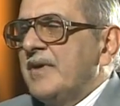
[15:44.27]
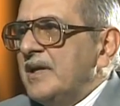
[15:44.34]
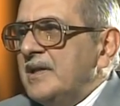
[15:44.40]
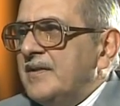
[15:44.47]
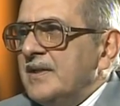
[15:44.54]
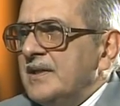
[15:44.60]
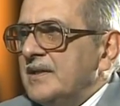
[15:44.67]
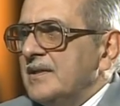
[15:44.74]

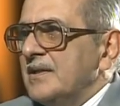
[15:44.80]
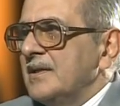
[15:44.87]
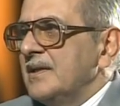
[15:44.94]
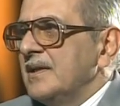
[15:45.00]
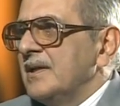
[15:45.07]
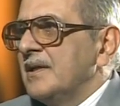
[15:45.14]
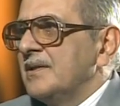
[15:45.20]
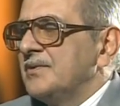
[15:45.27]
anything
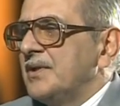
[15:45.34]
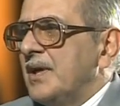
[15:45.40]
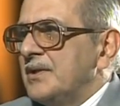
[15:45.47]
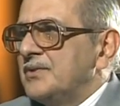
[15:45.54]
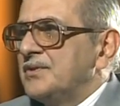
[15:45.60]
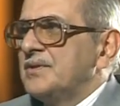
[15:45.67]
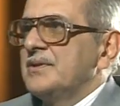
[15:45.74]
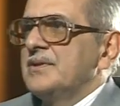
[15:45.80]
in a
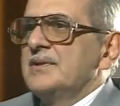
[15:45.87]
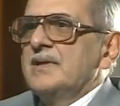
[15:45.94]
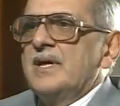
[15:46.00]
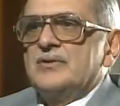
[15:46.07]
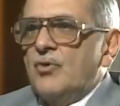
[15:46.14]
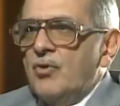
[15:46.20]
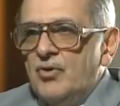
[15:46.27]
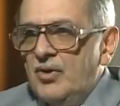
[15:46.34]
judge
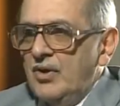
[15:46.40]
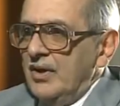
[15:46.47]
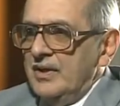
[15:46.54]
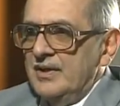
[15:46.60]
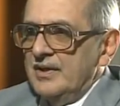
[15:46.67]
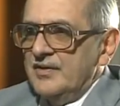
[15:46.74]
at all,